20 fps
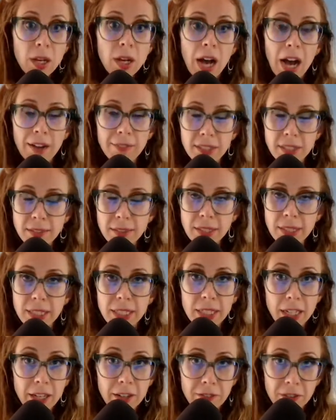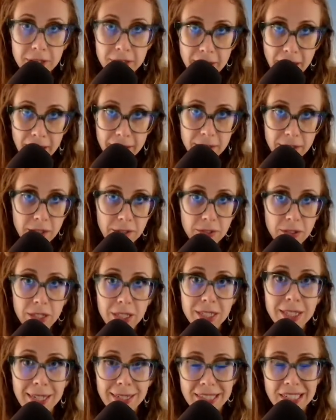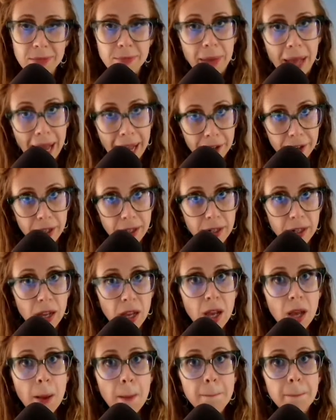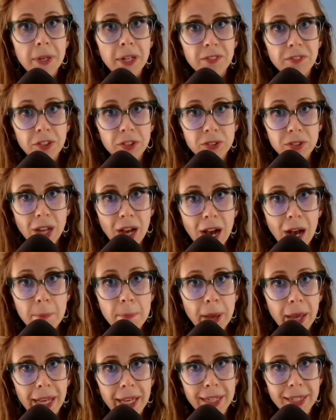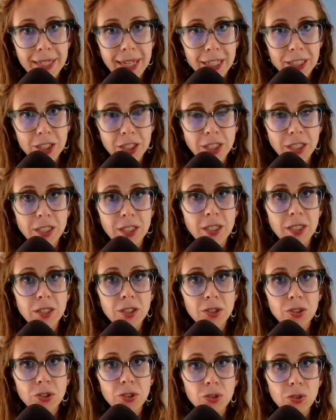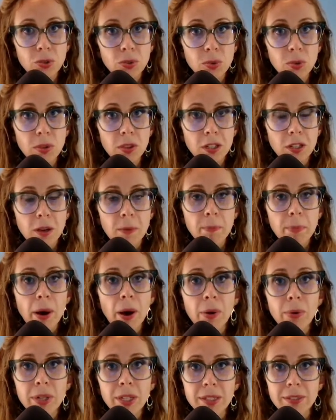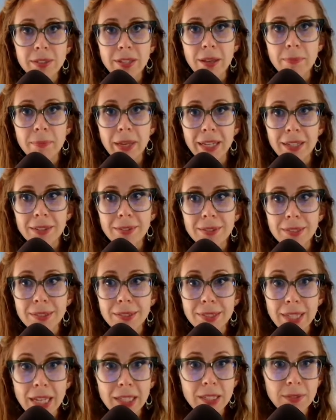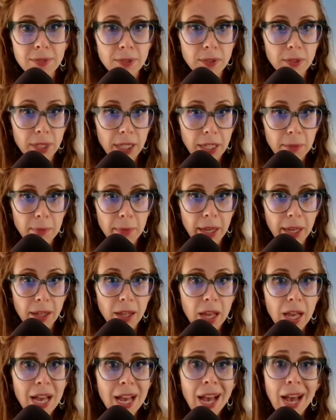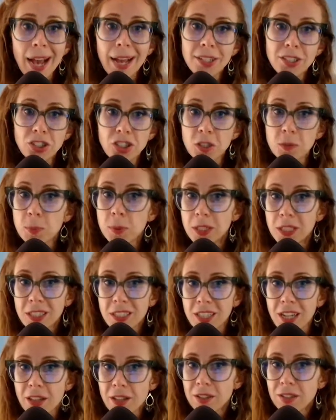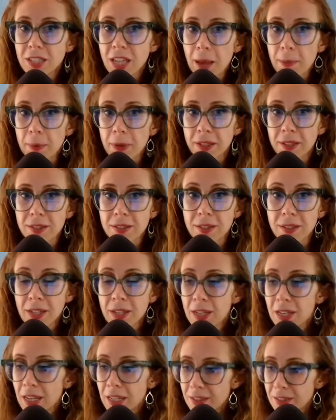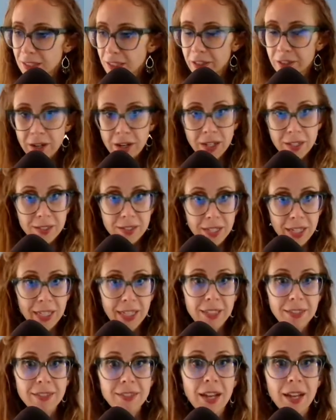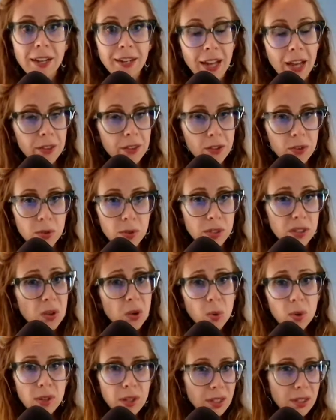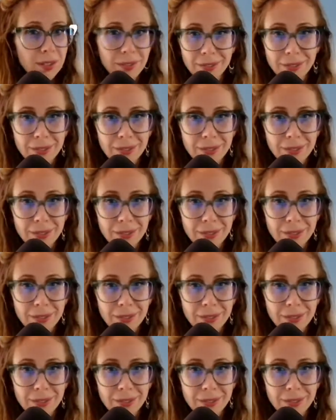Obviously, if it's not delivered, it doesn't matter. But if you're not paying attention to the components that make a successful email and you're just putting it together, slapping a sticker on it saying it's done and out the door, cool.